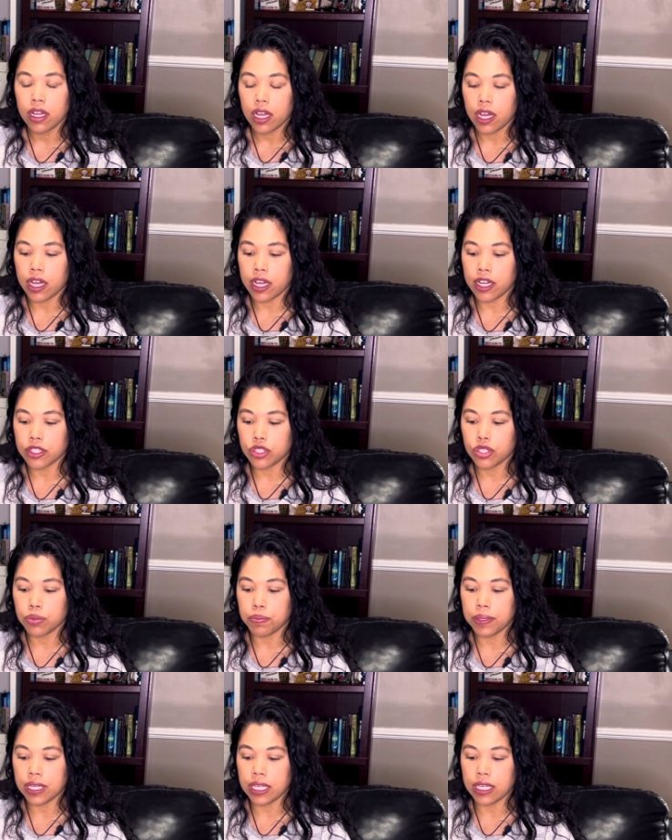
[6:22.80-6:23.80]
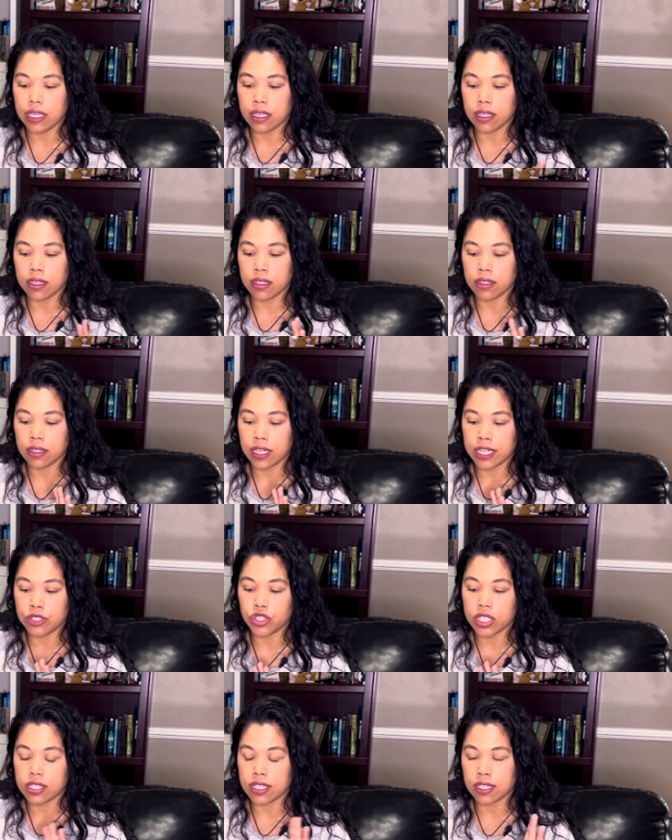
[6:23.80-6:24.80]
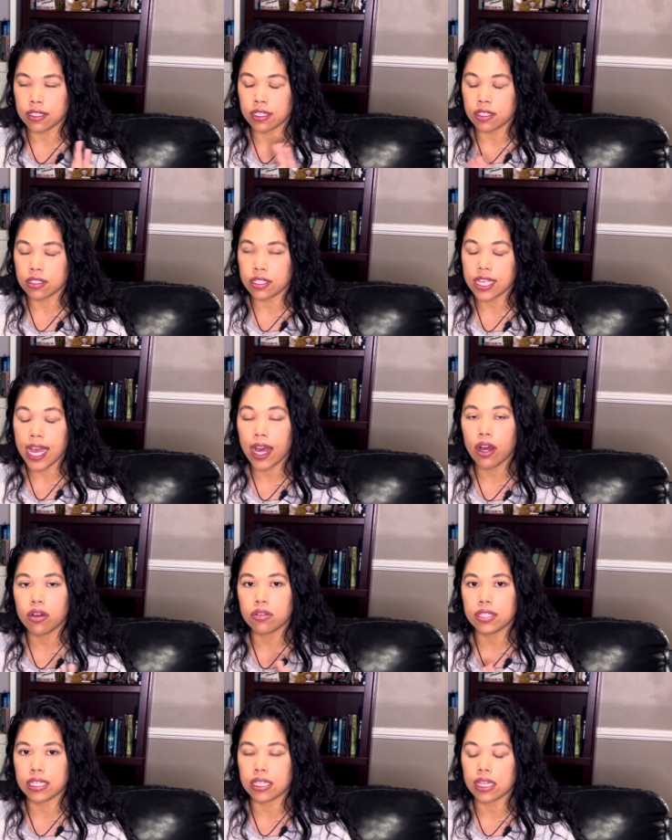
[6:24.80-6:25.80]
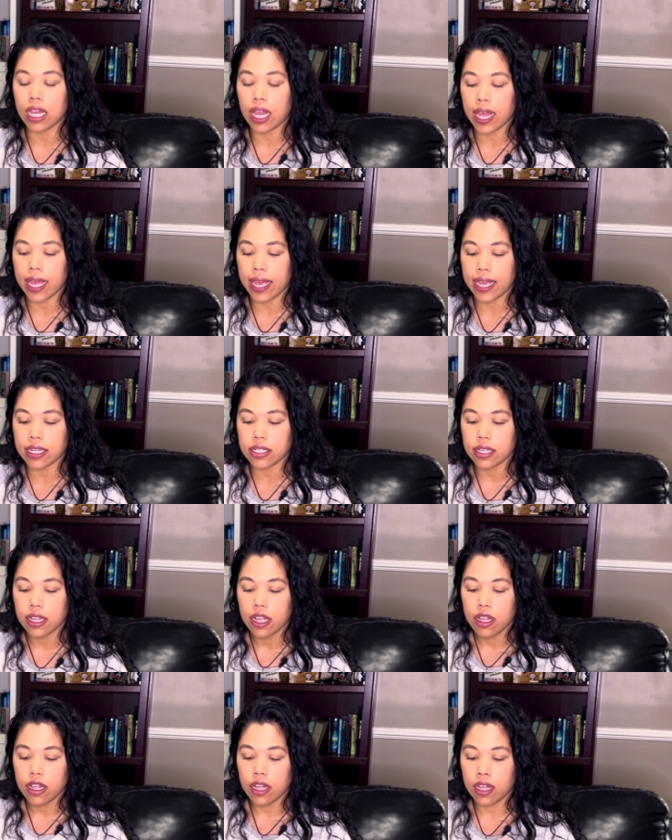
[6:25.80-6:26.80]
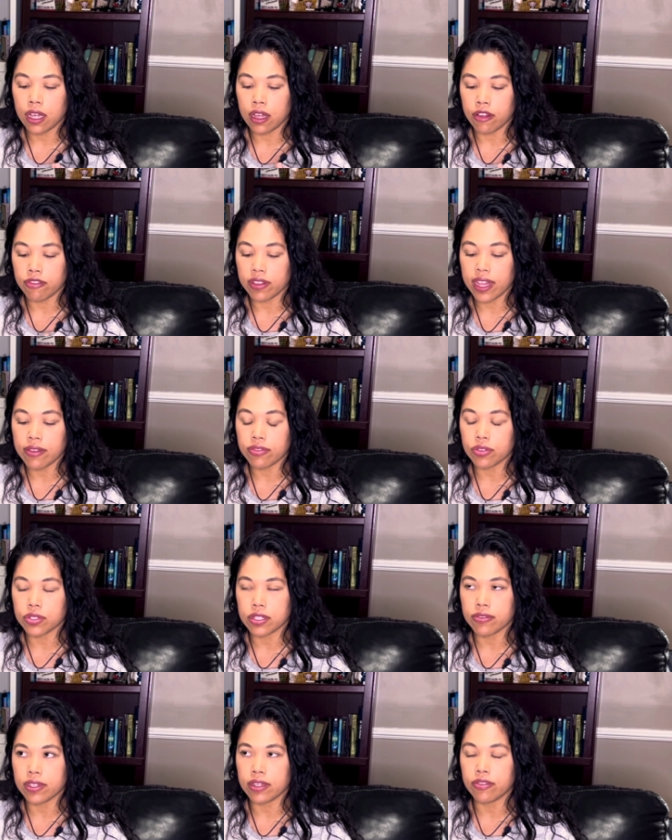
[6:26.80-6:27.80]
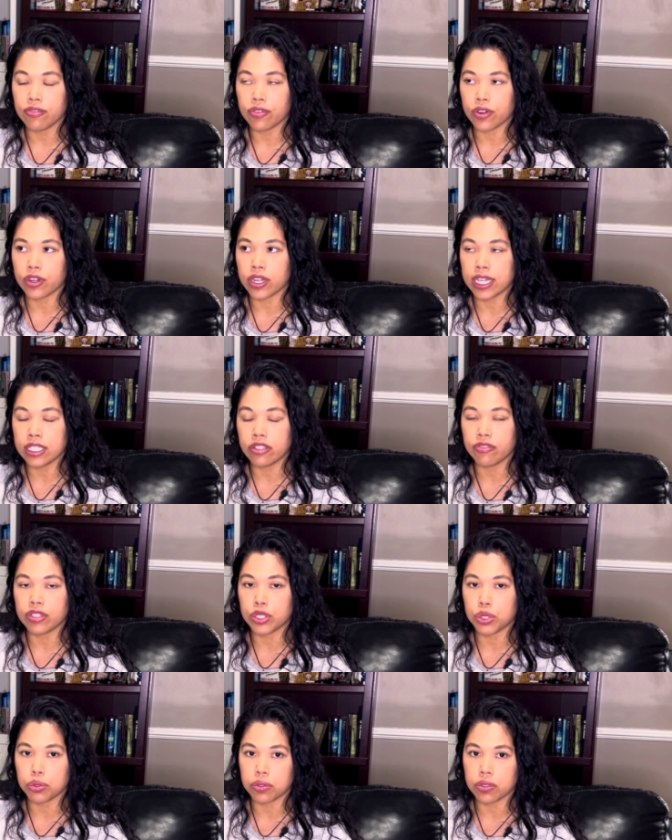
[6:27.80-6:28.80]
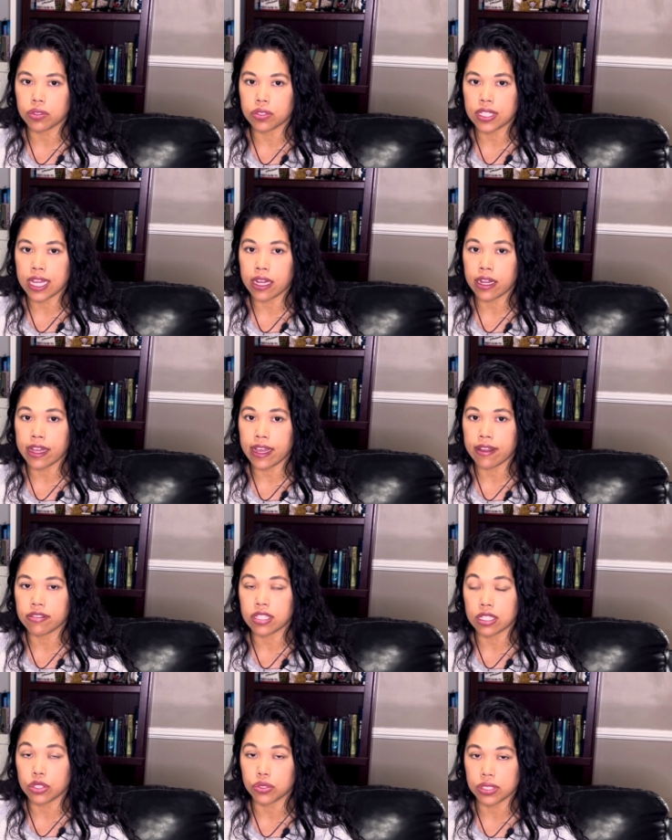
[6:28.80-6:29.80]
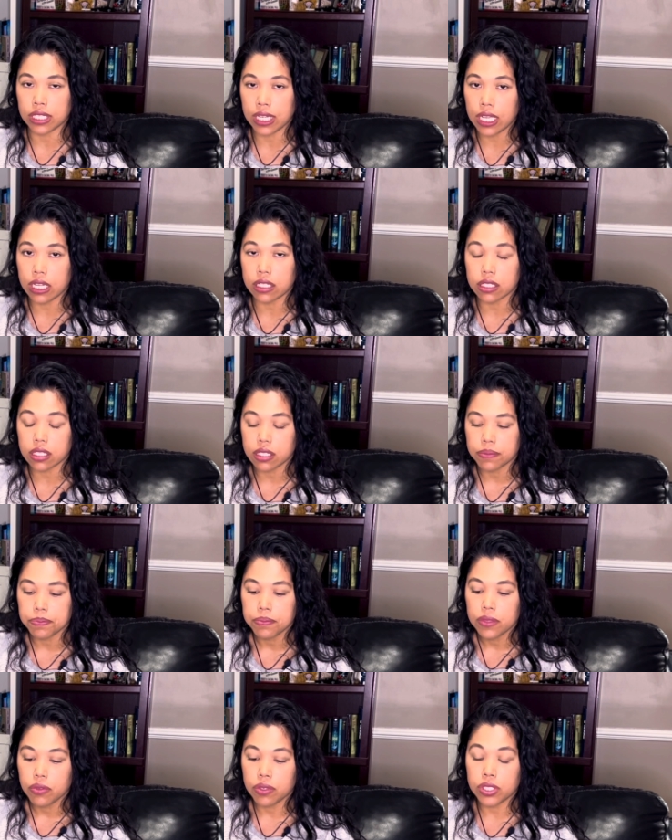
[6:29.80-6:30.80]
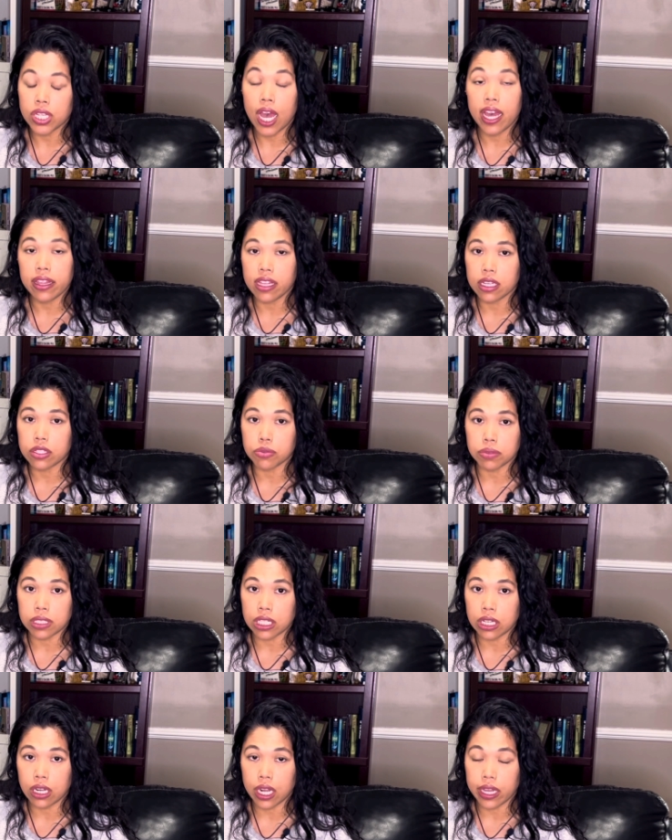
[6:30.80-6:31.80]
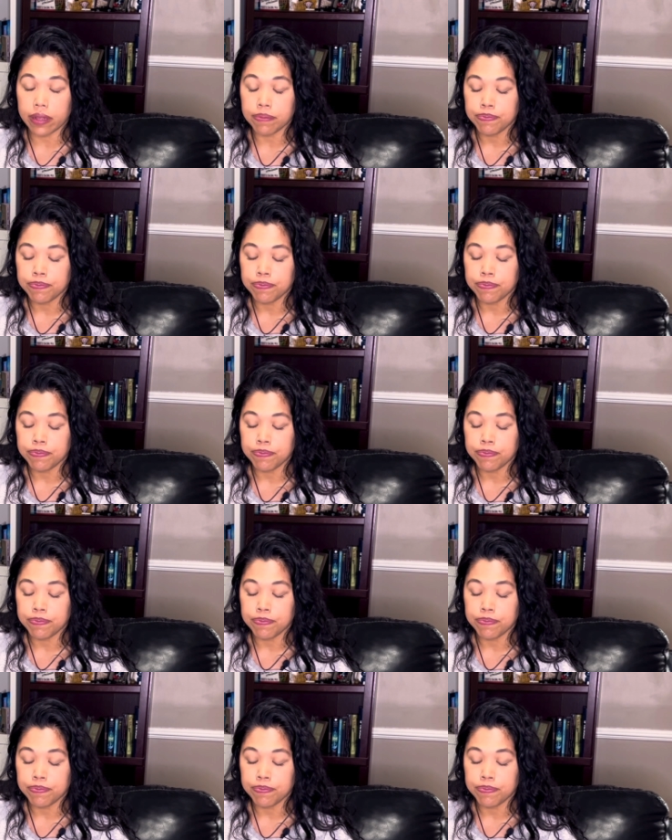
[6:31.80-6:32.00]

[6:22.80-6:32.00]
to be adjusting under the sound and light of levels of it for individuals that have sensory needs, which I think is really great.